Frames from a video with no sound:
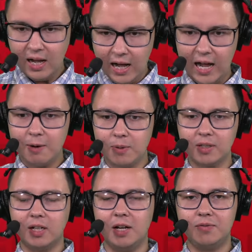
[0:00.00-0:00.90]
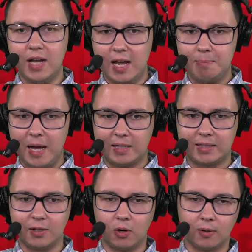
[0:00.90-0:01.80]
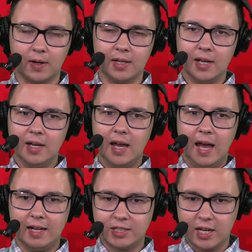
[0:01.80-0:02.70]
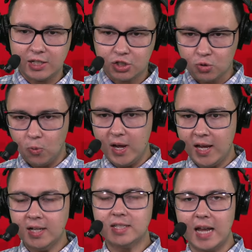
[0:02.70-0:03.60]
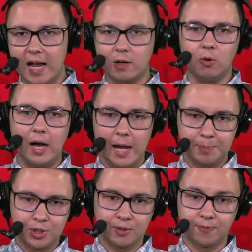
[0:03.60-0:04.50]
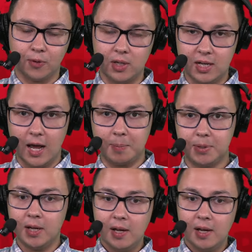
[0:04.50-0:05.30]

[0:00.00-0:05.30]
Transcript: I would love to have Bakhtiari as a swing tackle option for depth.